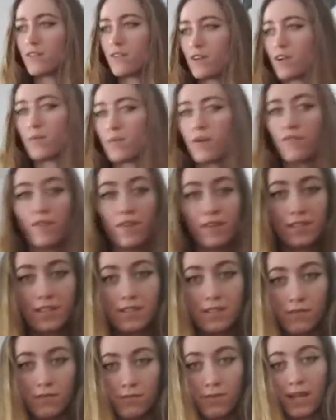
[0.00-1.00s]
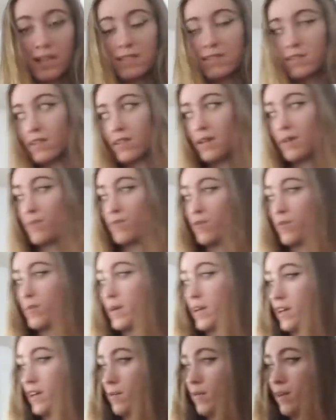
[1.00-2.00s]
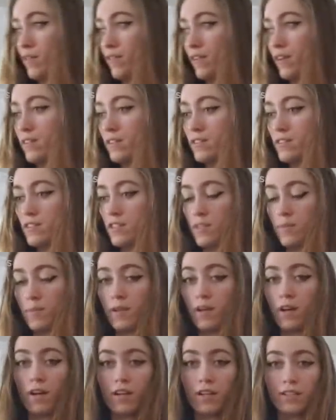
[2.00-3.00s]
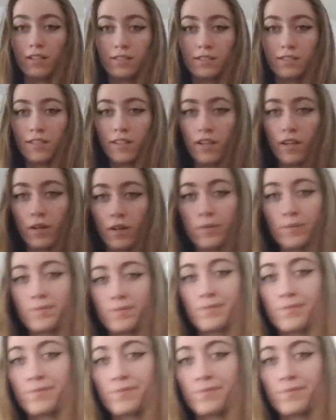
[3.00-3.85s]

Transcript: If they're on my face, that's that's on them for being on my face. To be honest, you know.